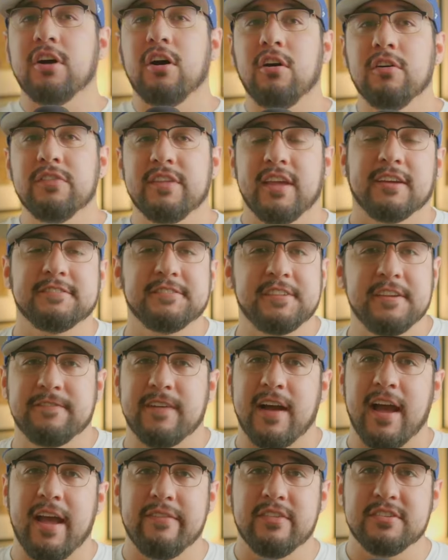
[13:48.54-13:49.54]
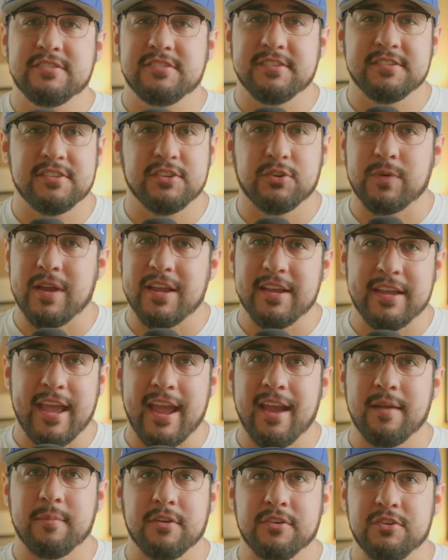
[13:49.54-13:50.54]
all, the X-T5 is just a great
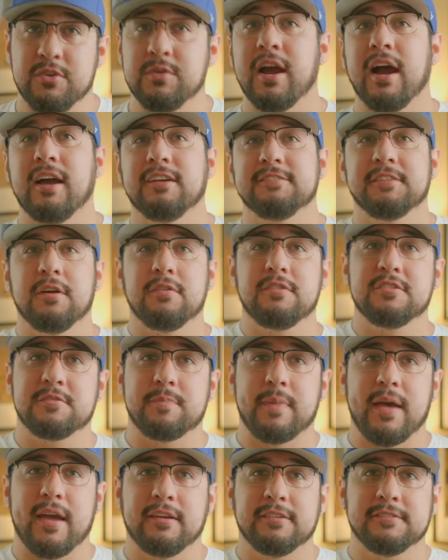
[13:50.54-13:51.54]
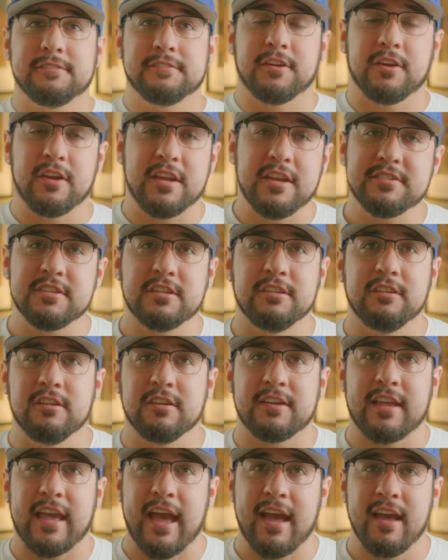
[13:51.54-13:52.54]
camera. You guys know the specs. They're easy to
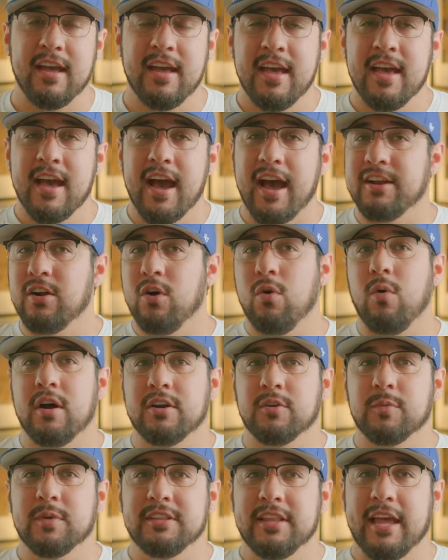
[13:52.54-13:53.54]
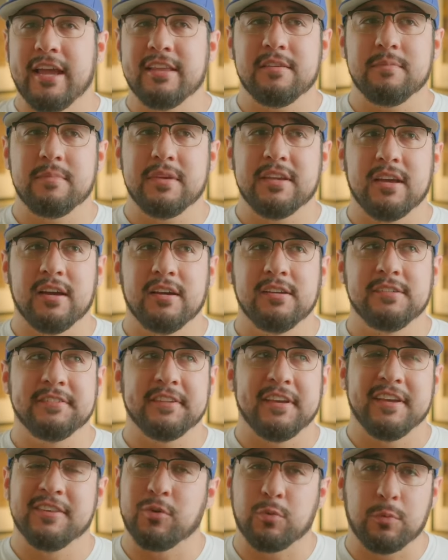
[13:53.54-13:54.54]
look at. I don't wanna relay them because
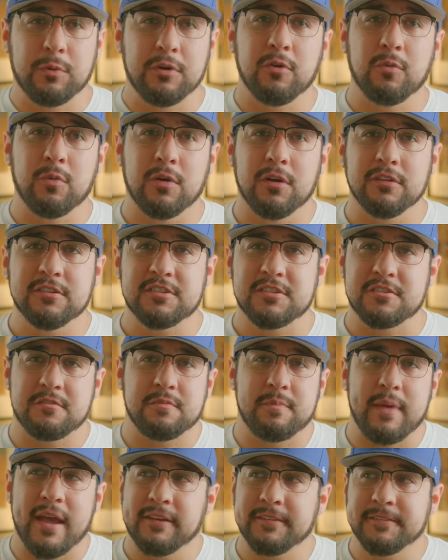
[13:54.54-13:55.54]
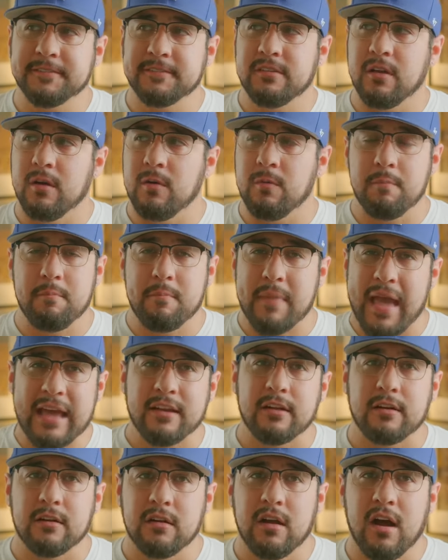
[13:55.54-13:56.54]
in the real world, specs don't
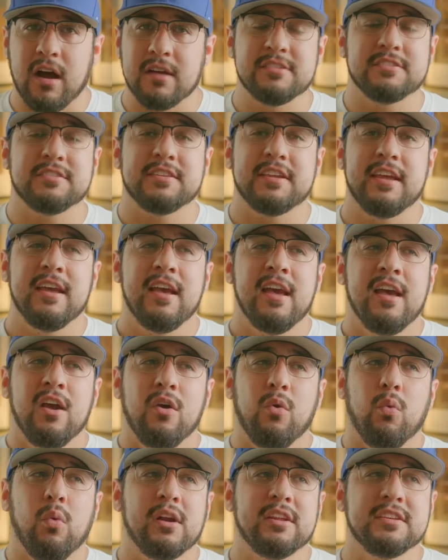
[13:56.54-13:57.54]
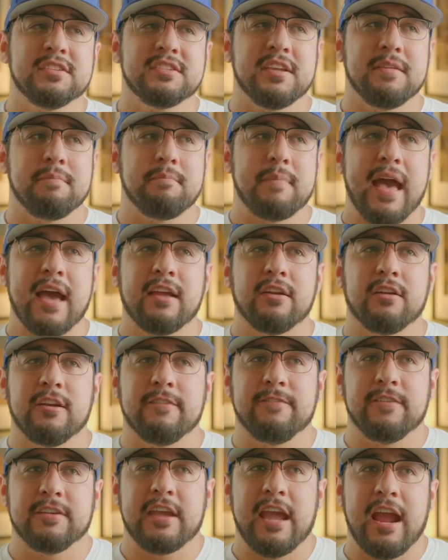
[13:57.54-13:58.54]
matter. Honestly, what does it matter
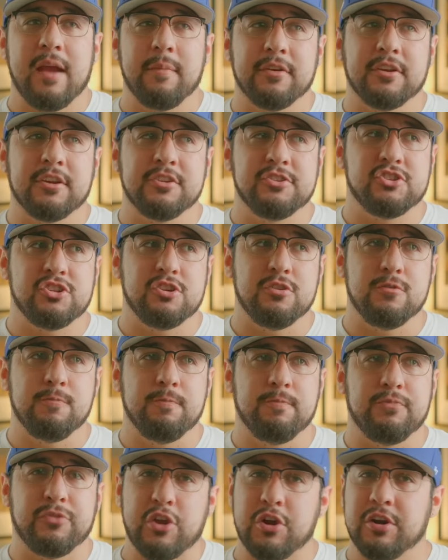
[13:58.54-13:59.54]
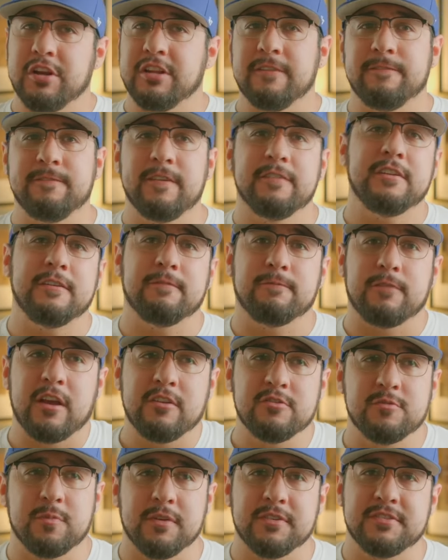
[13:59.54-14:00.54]
if a camera can shoot 30 to 50
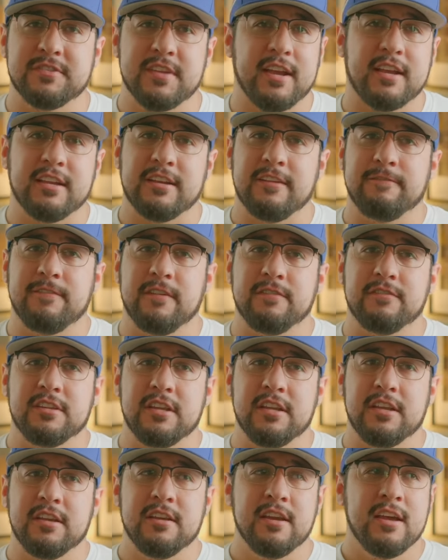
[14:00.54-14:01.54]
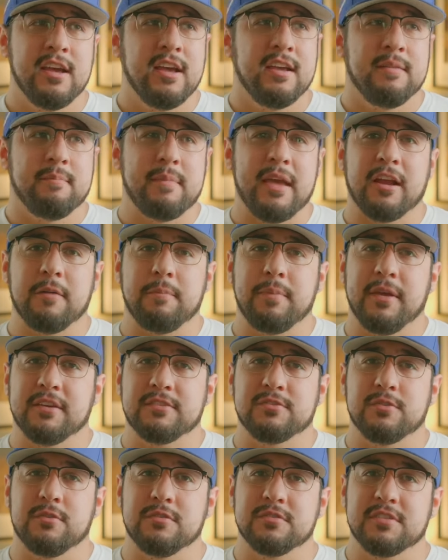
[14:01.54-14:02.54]
frames per second at 50
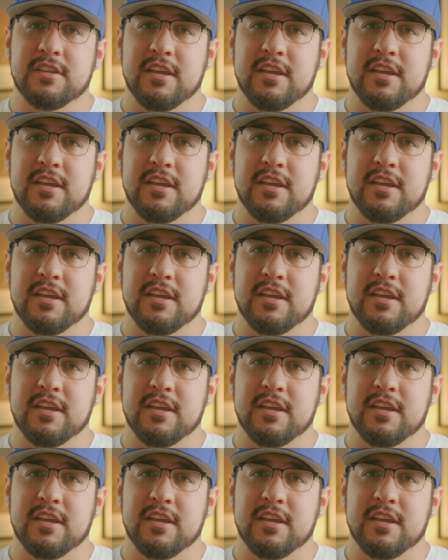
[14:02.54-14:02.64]
megapixels